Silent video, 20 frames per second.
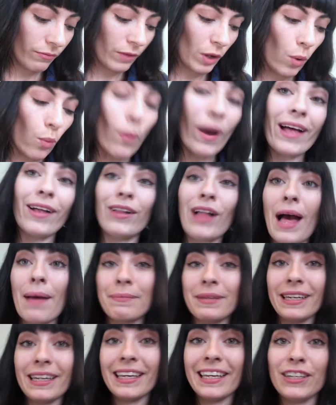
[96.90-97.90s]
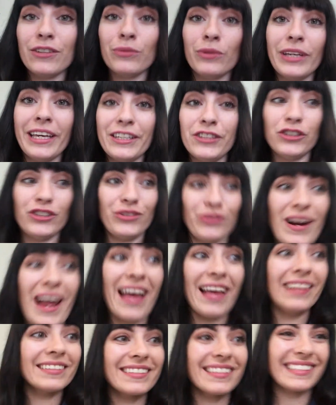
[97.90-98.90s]
Well, I'm gonna go get
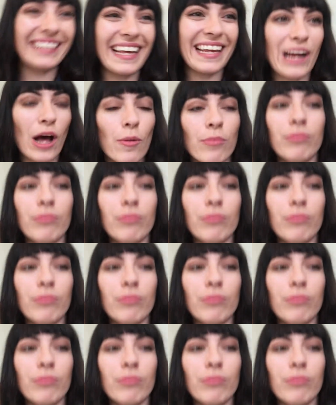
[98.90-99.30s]
dressed and I'll